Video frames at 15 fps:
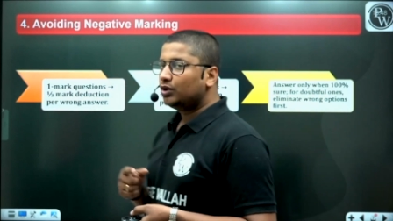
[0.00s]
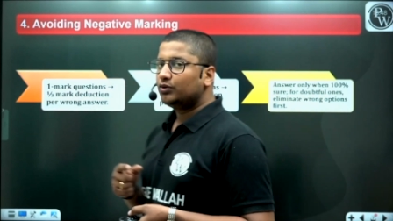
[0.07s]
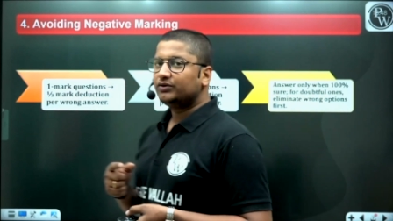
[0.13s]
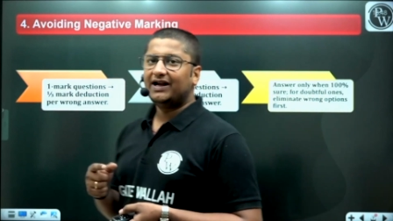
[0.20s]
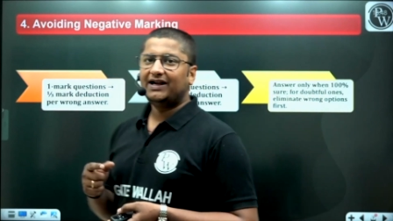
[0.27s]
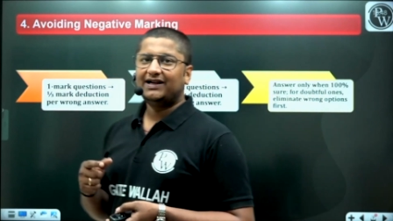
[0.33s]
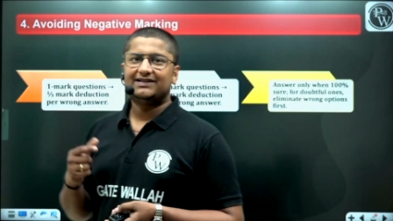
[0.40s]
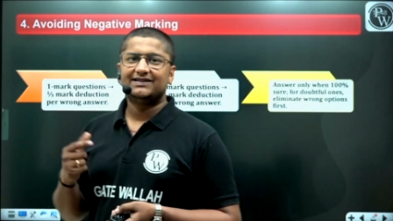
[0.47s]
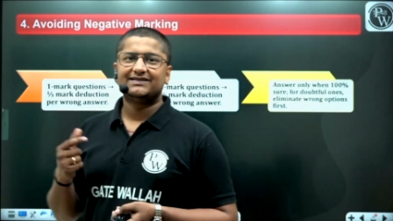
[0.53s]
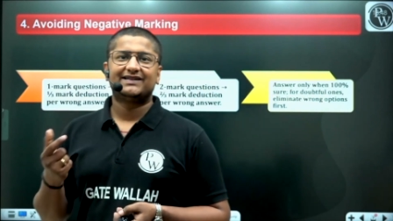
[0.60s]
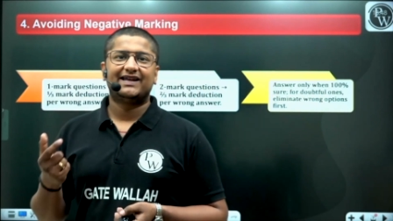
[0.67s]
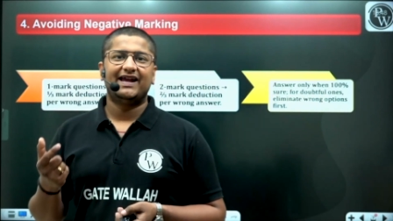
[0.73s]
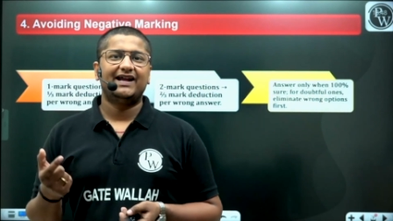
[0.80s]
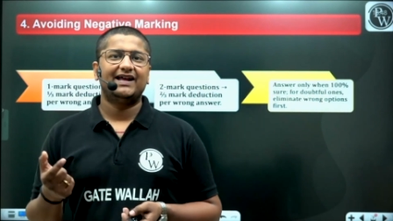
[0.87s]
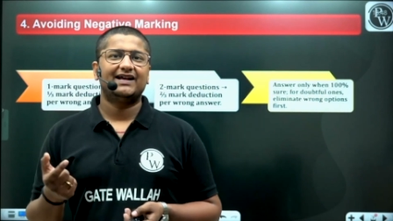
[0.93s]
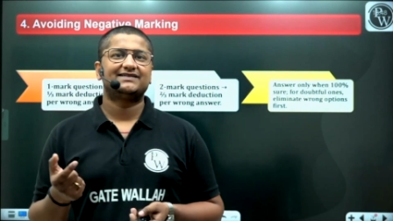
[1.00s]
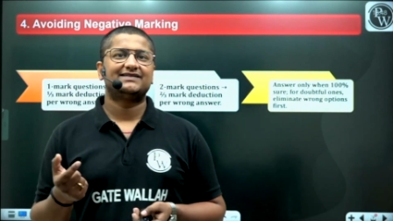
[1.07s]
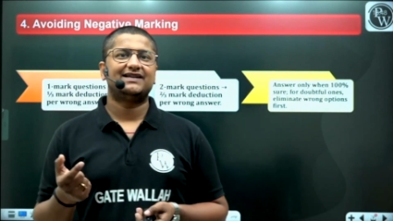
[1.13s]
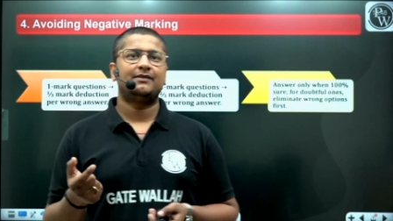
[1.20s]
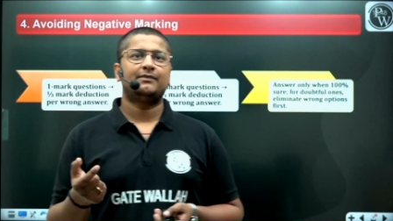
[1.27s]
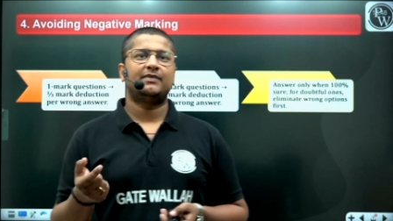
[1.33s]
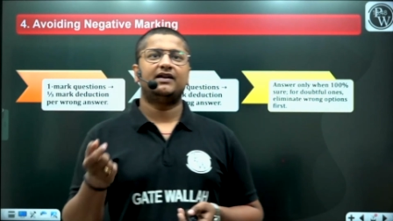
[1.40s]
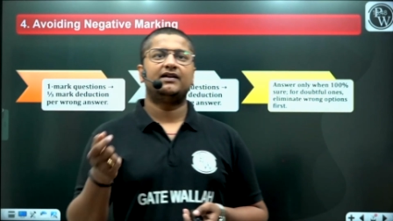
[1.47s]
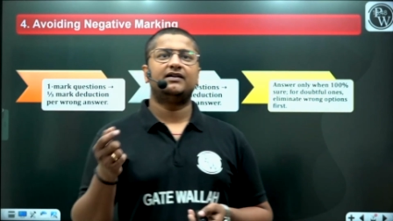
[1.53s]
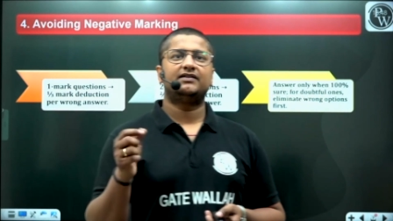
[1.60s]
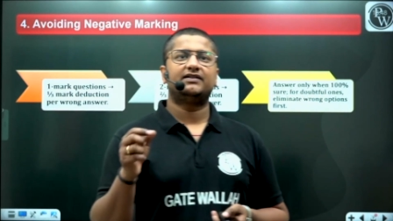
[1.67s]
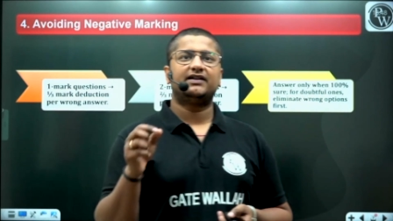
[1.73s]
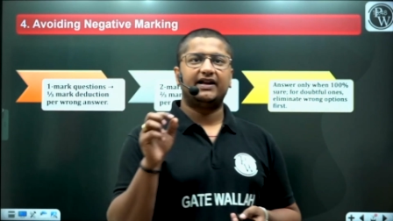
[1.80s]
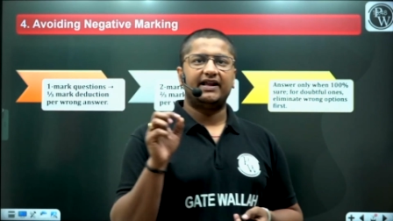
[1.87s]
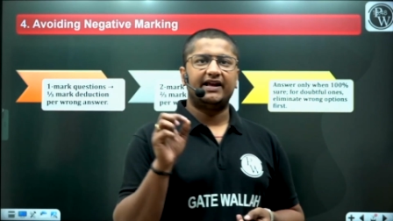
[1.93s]
that this gate exam here, the
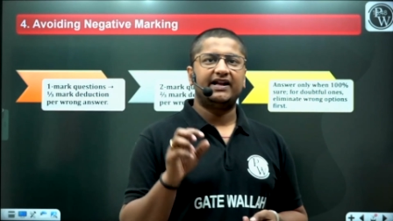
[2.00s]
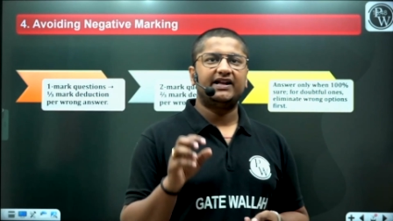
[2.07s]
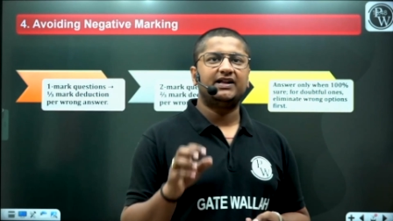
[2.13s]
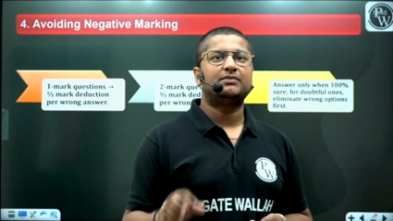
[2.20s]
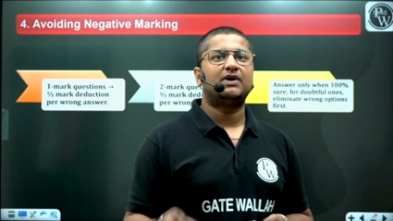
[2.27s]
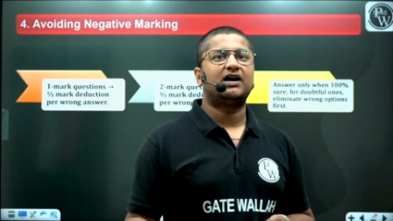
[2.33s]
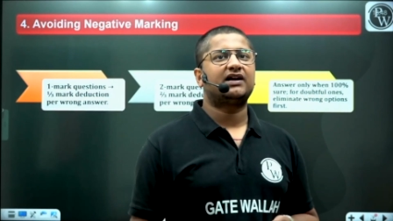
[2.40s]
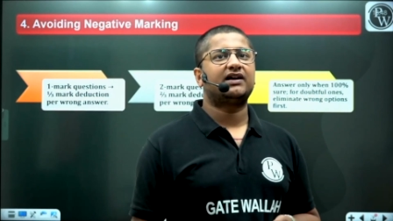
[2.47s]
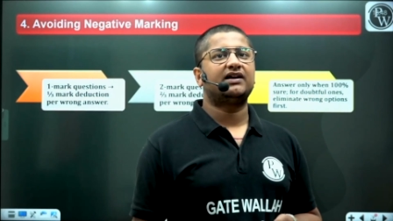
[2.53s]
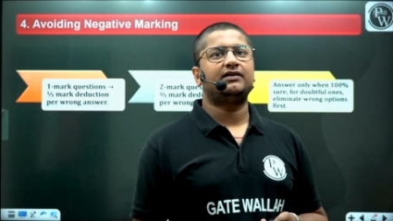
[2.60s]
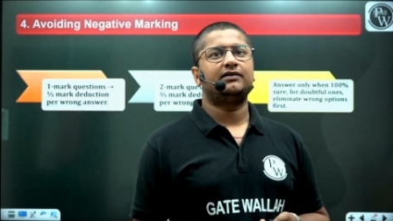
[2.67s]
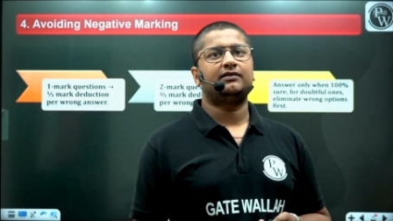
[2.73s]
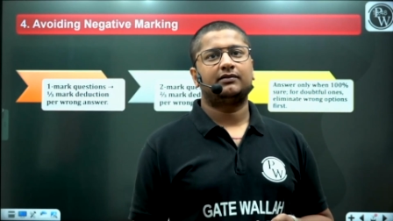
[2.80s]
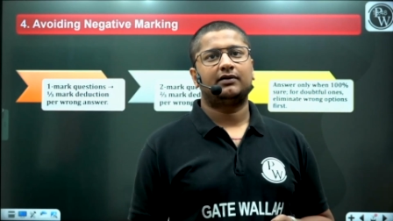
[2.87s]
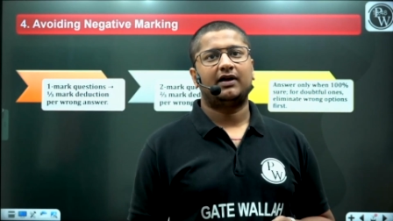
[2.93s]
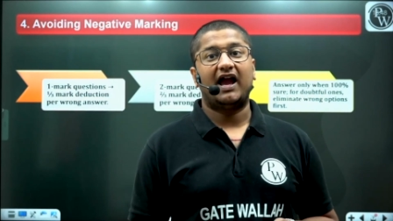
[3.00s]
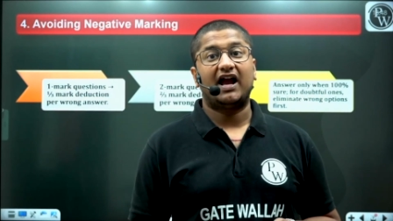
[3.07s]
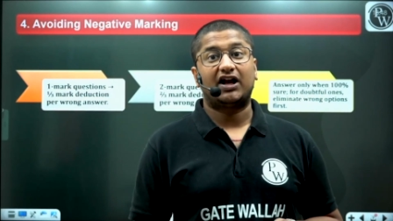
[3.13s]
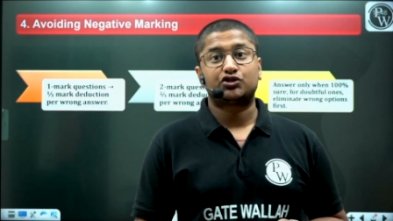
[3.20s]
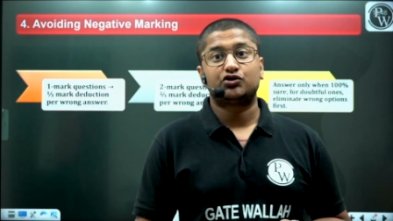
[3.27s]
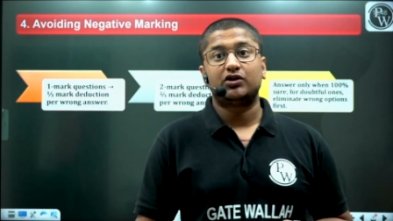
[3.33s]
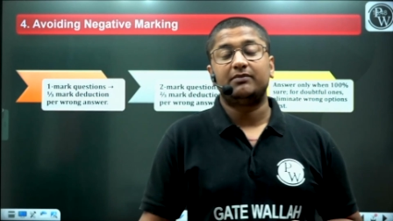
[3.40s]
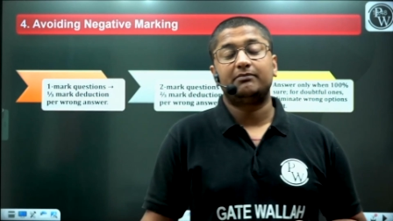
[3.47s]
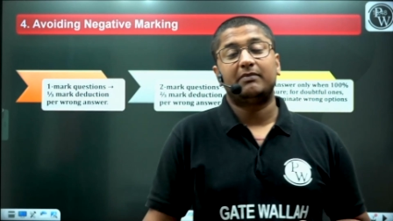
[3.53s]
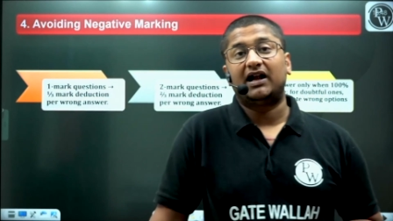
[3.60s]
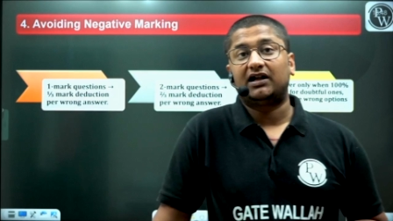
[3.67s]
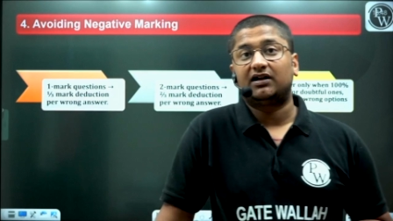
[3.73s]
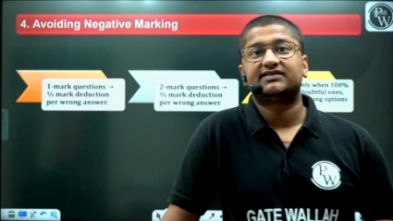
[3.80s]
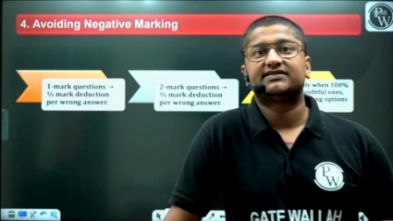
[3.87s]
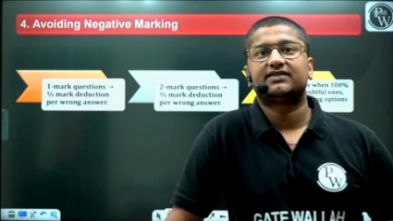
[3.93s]
negative marking actually
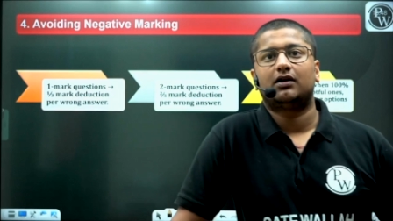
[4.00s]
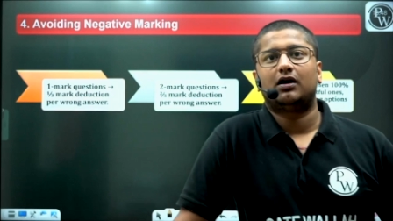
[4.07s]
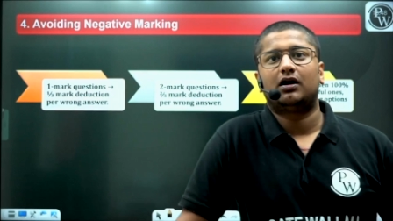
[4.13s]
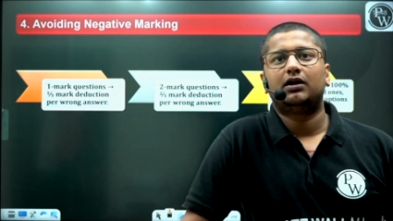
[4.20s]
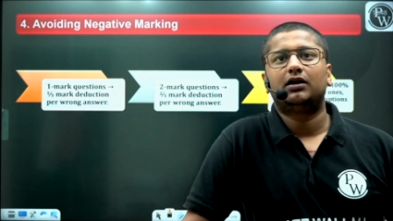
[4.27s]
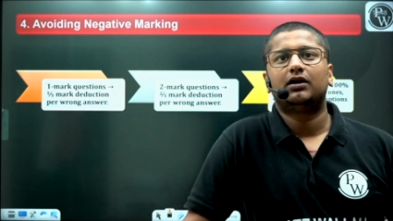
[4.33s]
matters a lot